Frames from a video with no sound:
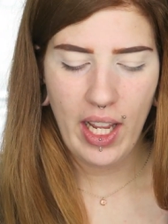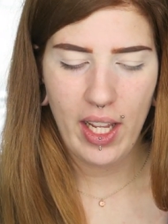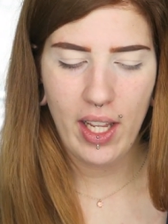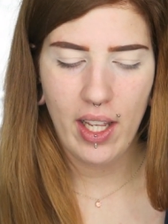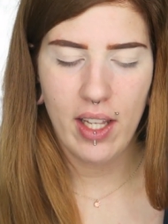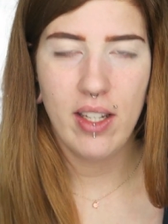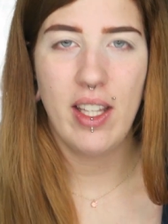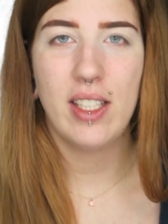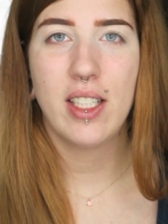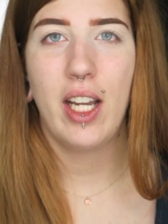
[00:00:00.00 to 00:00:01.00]
and
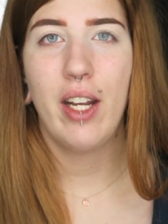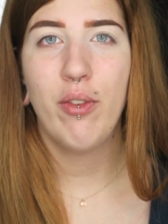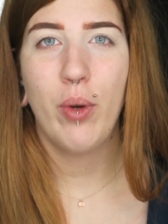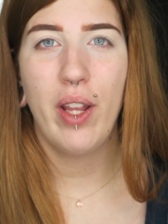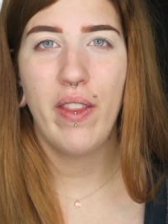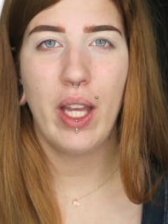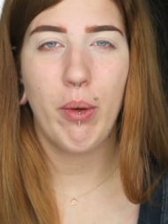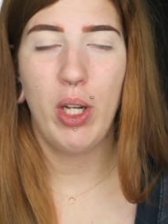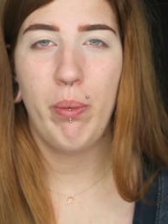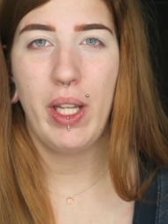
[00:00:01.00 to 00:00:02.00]
that's kind of what I think
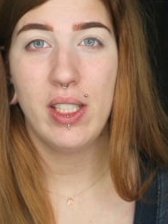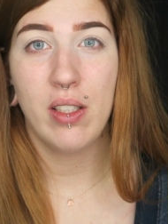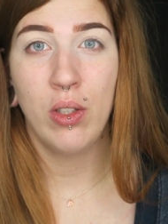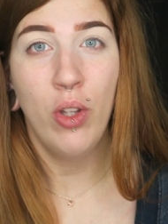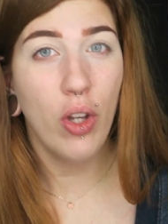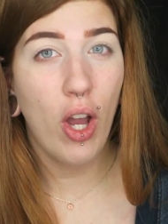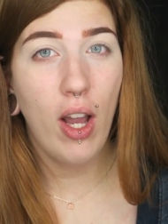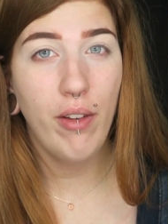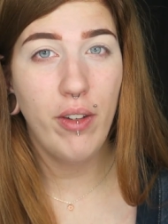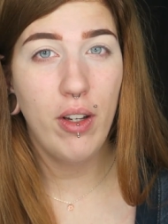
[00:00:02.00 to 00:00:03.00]
I'm going to base the look
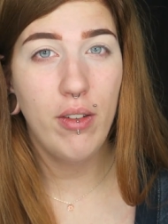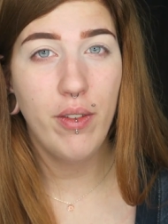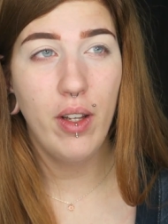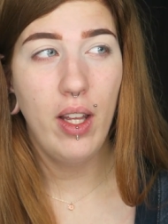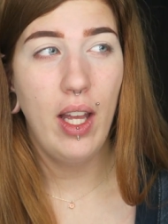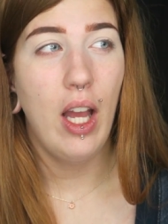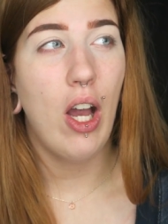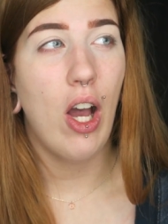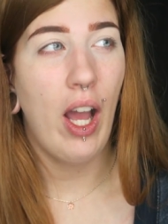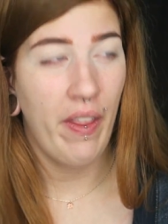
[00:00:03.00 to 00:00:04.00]
off of.
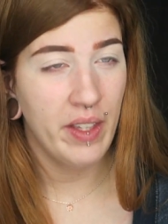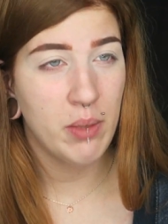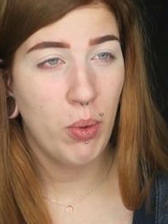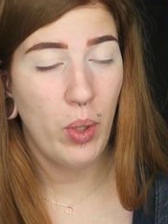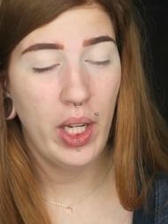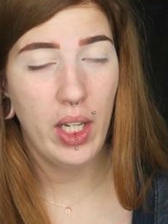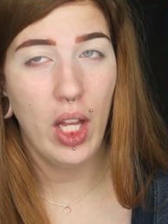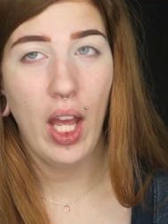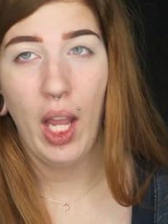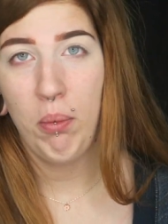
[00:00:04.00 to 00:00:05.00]
At this point,
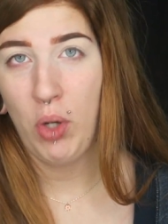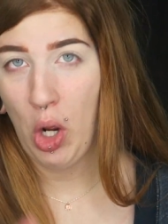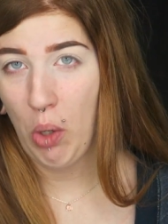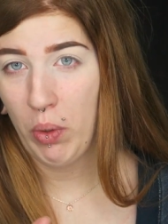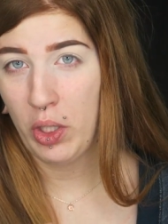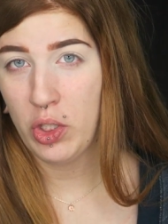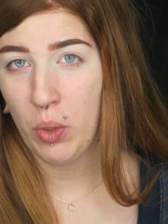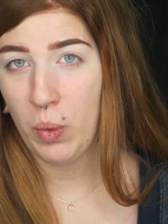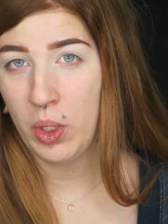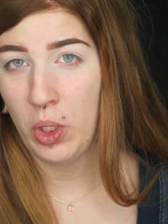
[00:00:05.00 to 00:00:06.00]
I'm not really
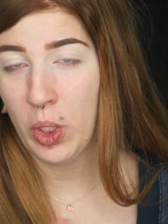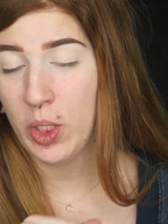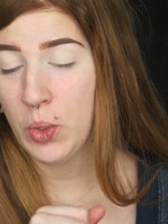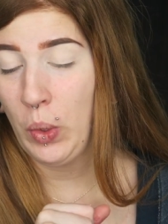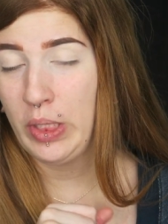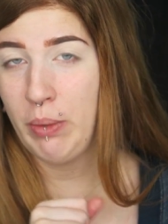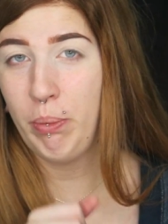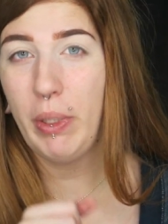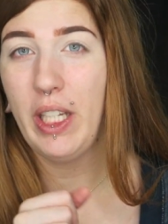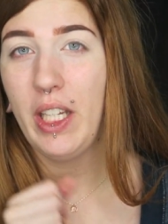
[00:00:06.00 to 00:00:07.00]
sure what the look is going to
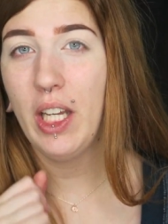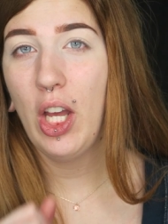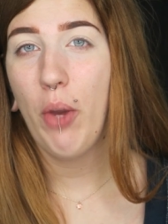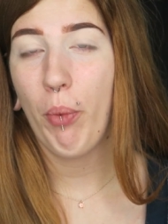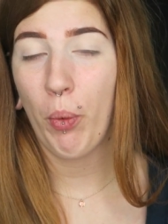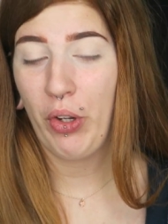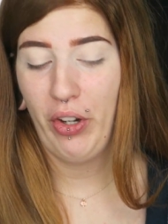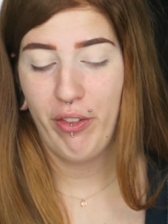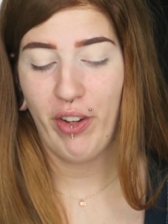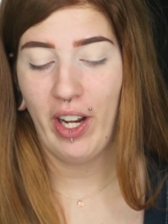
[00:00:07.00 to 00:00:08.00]
be, but we're
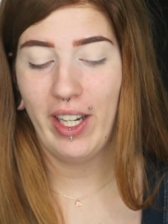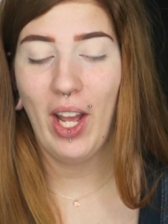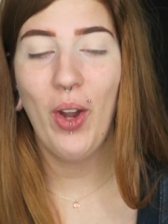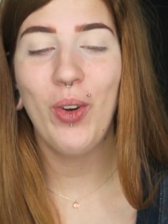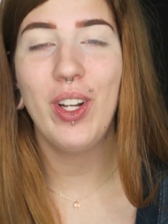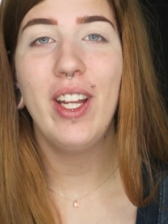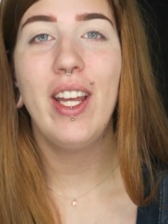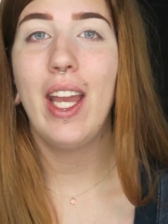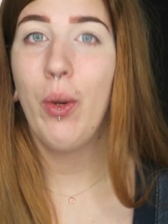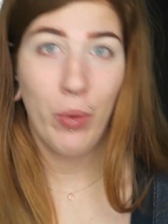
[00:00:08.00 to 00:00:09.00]
going to find out,
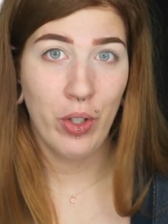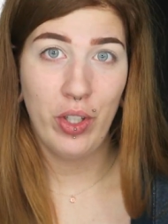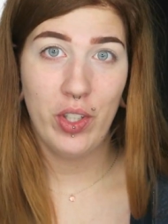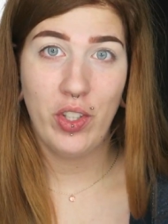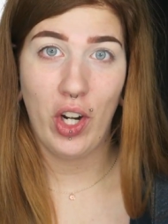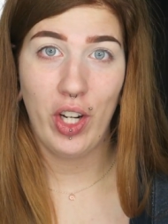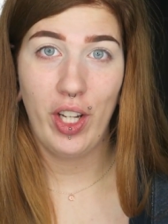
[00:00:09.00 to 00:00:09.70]
and we're going to start